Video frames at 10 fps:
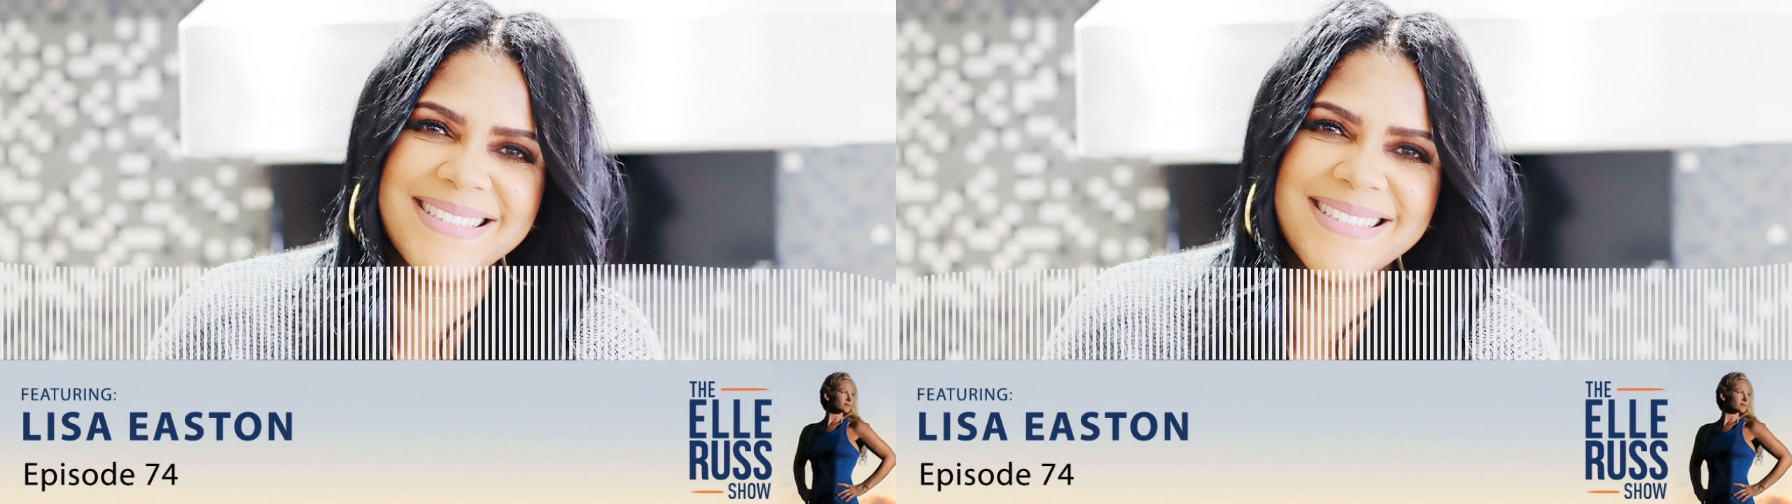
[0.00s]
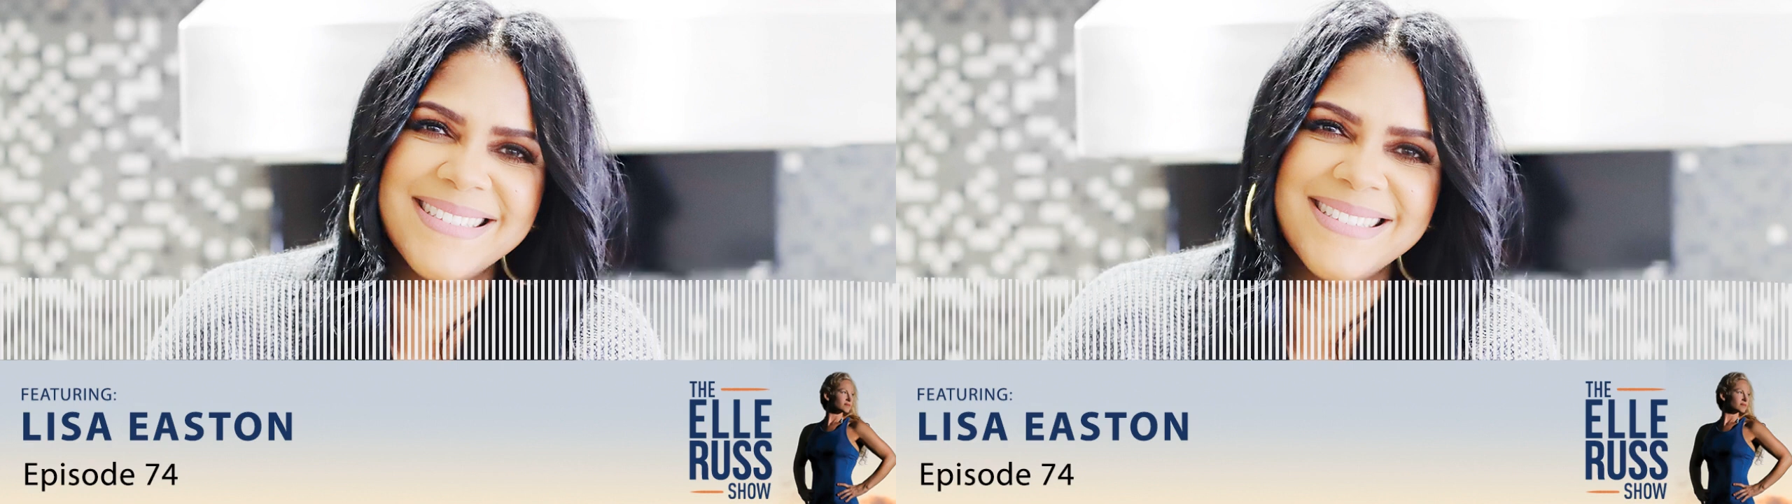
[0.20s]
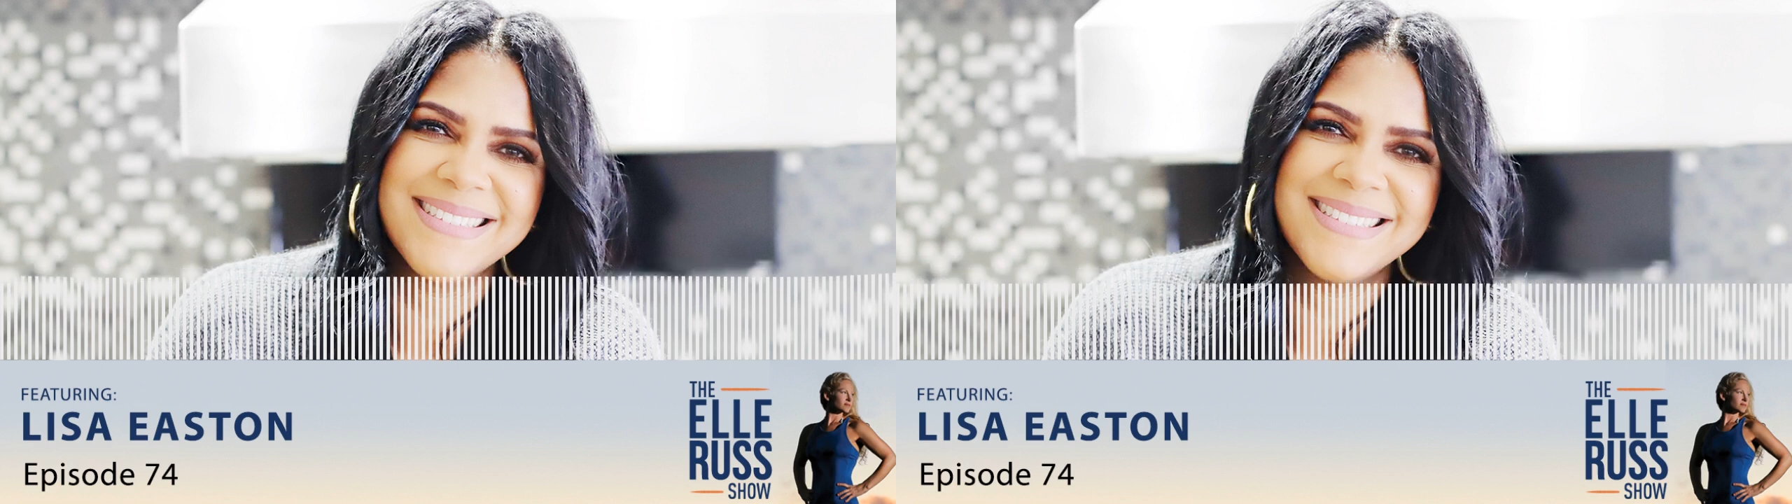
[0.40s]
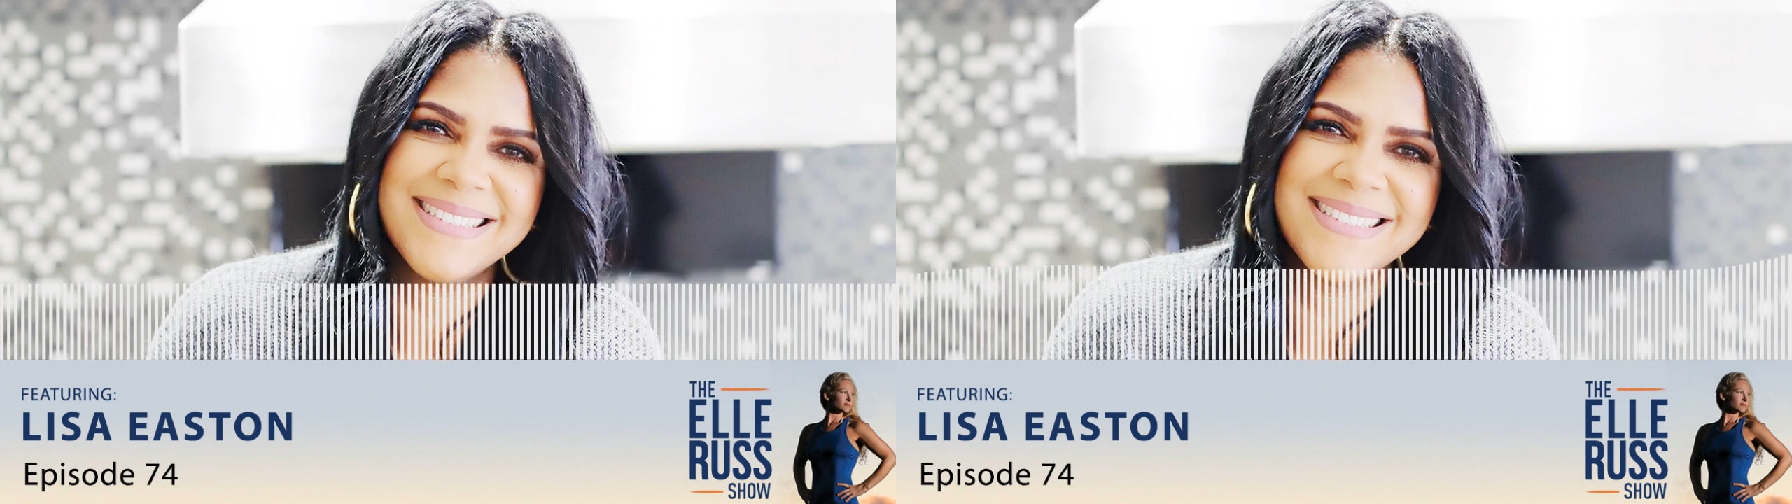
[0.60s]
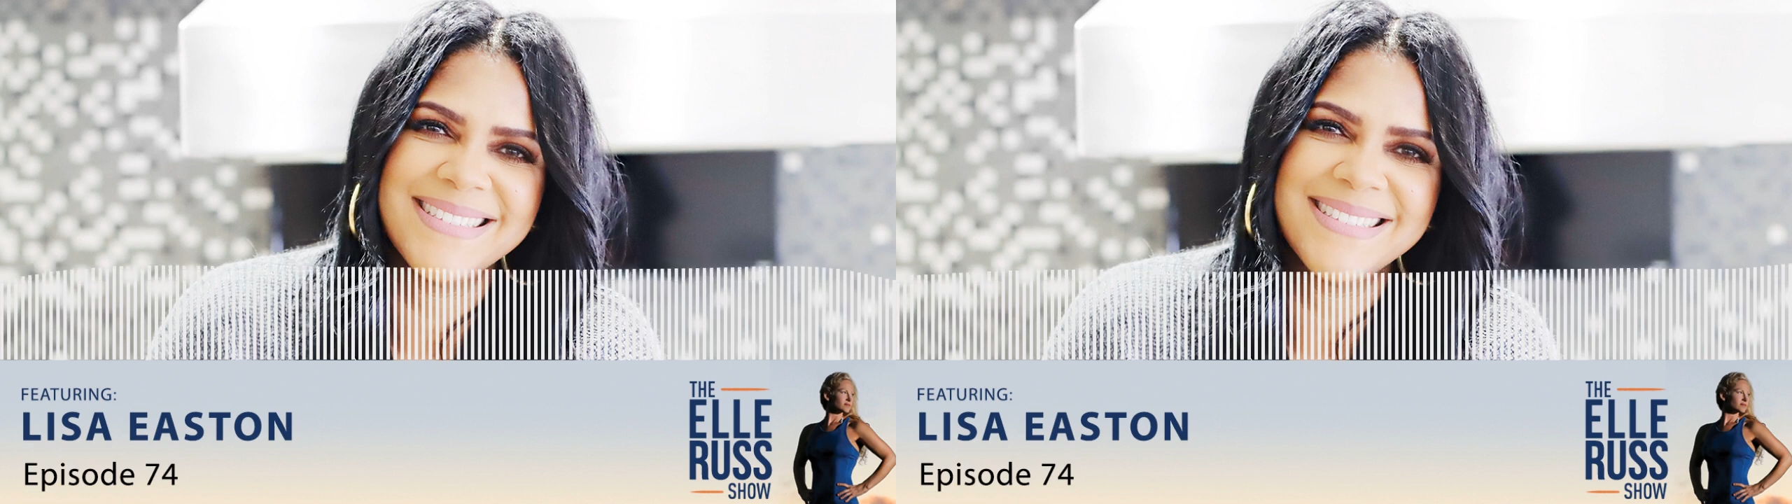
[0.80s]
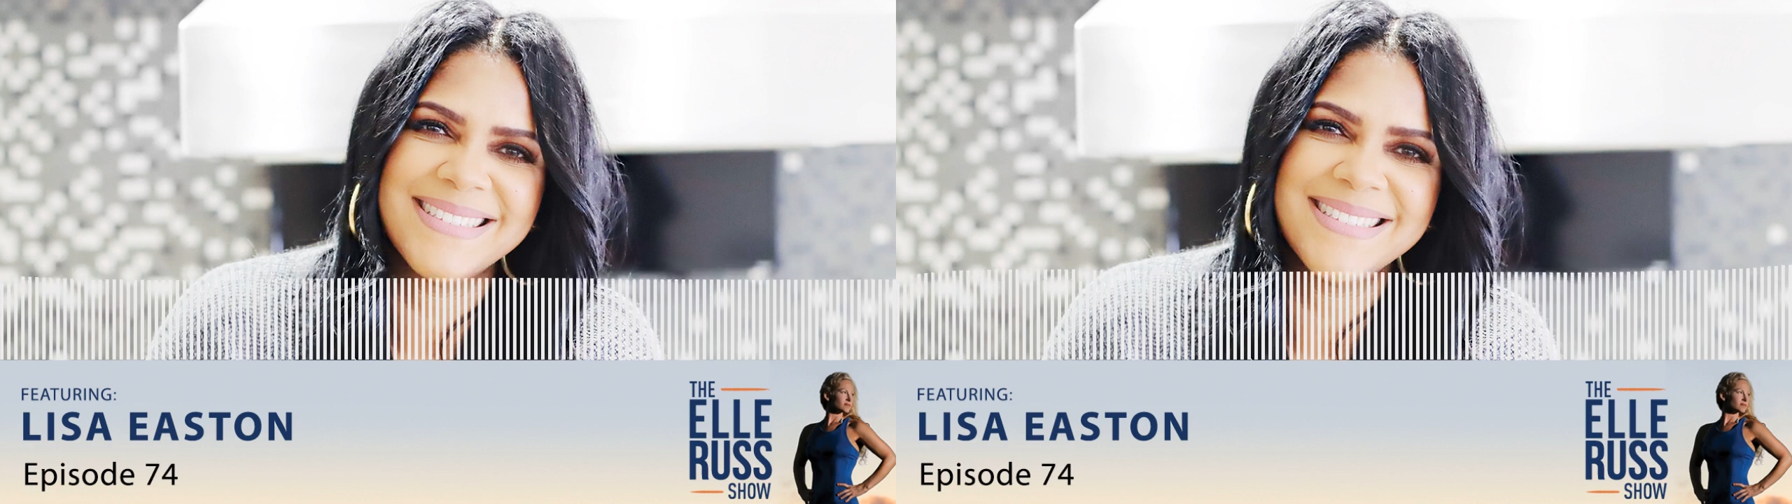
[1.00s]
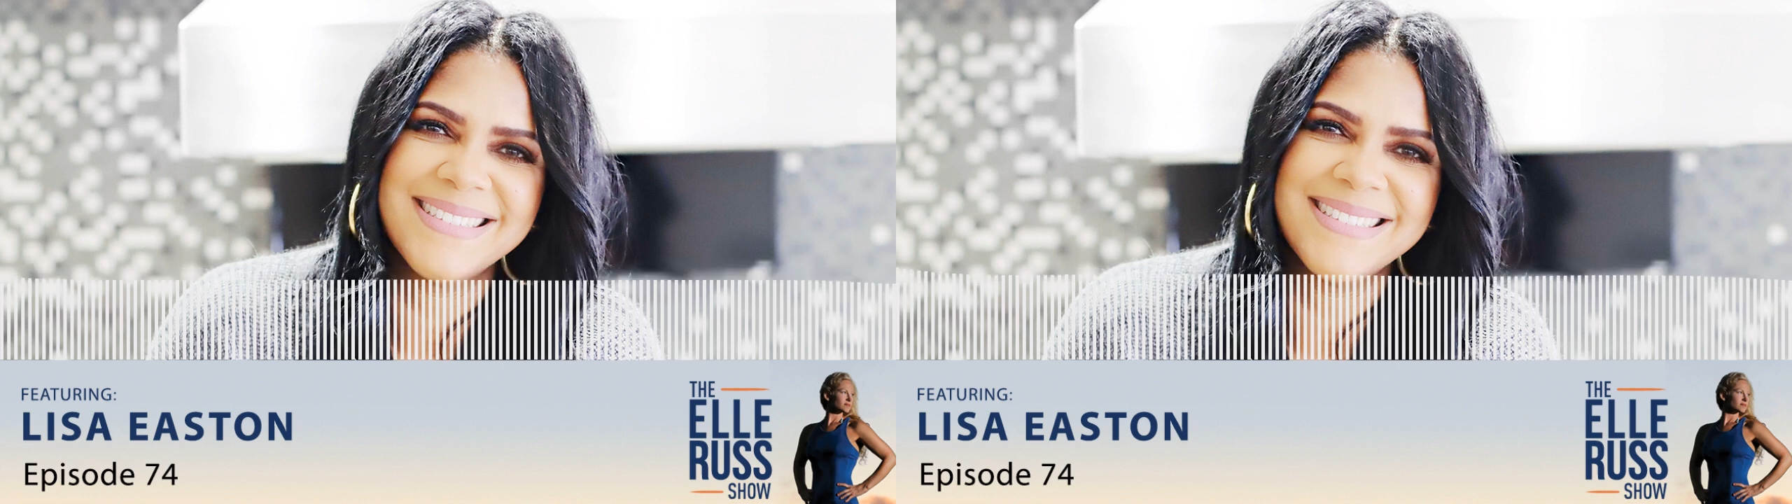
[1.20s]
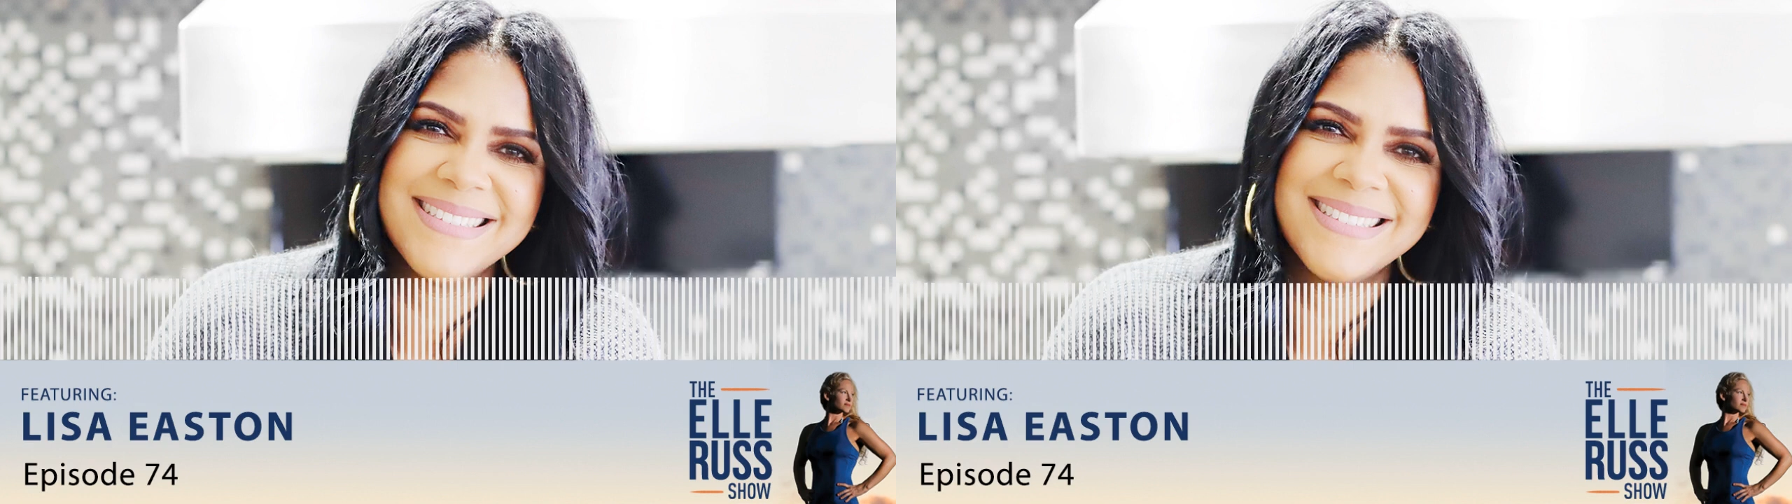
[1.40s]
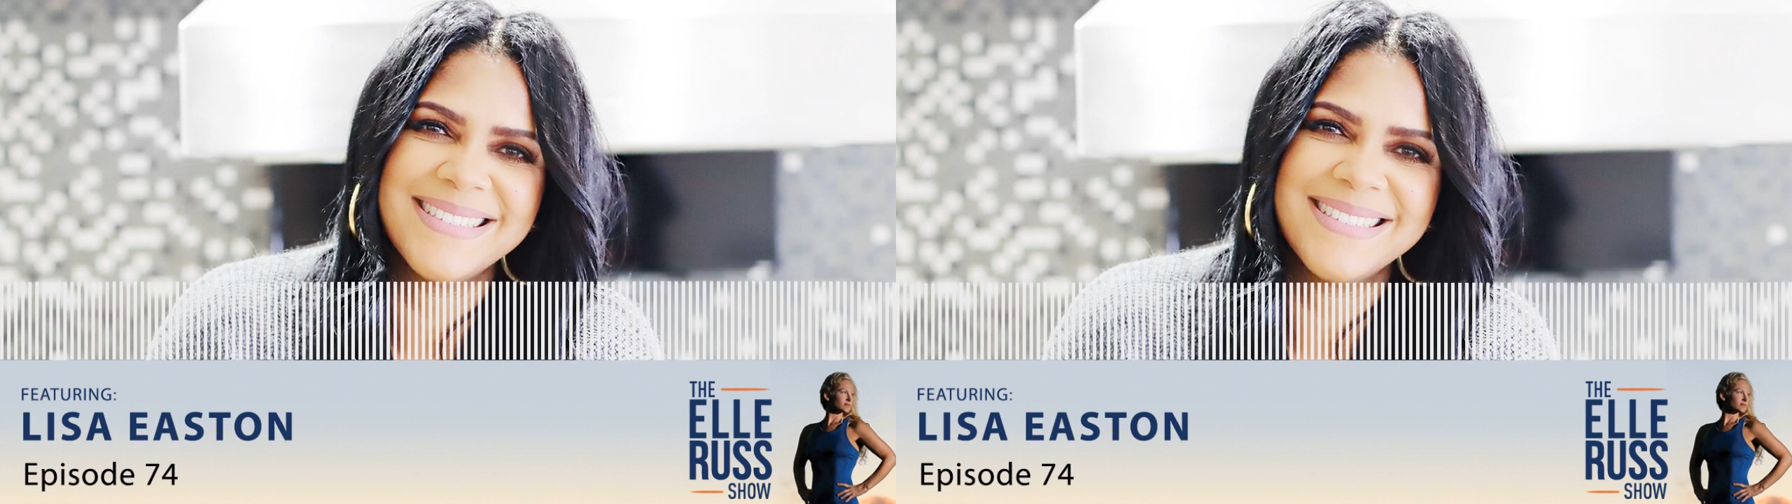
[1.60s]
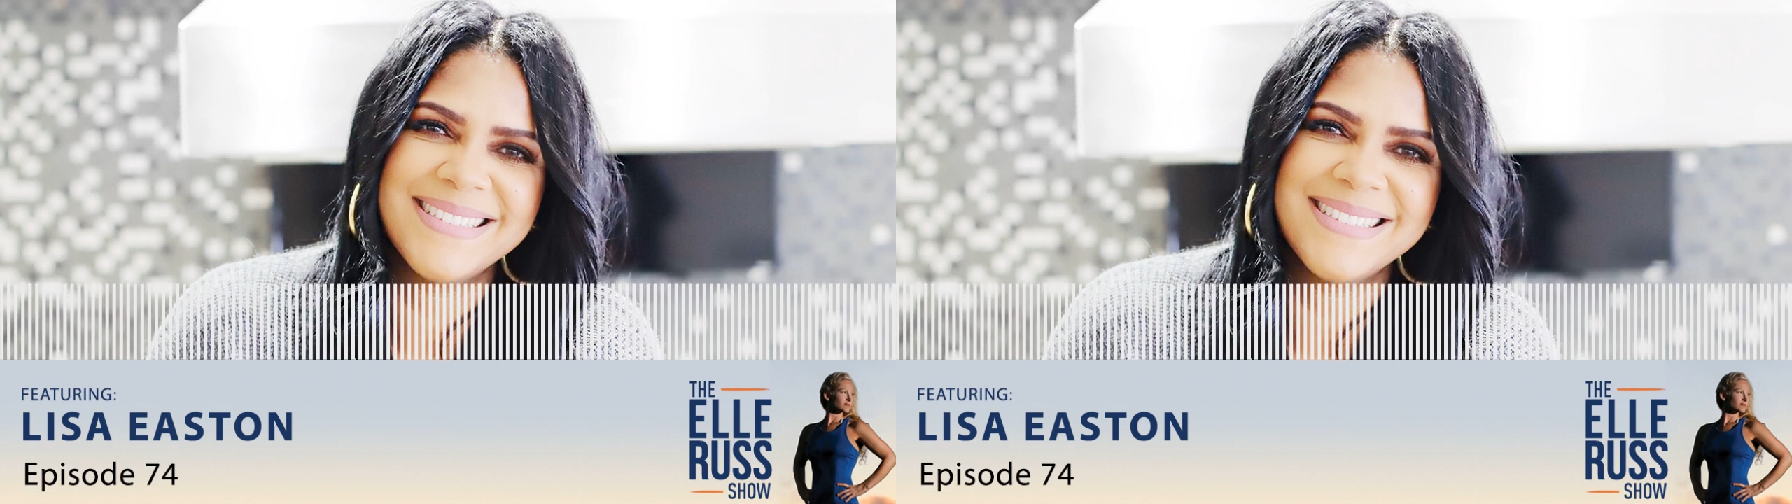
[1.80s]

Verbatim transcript: you know can i can i do that like